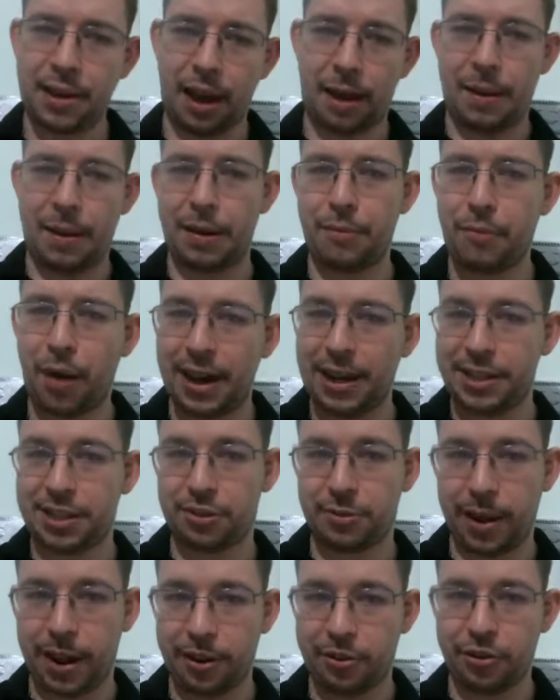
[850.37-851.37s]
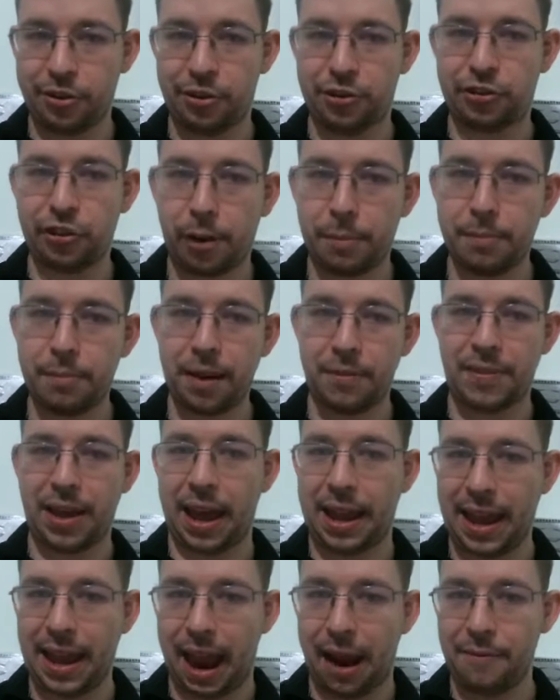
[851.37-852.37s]
I mean, white is doing a good job of
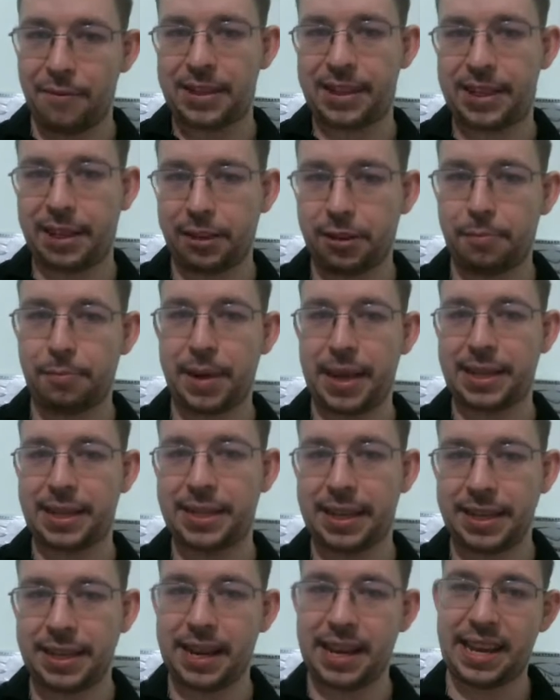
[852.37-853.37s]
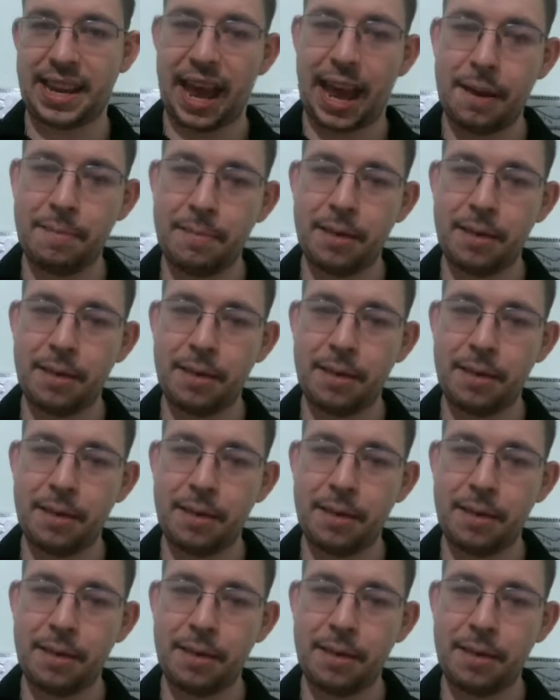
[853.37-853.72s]
getting every single piece into the game.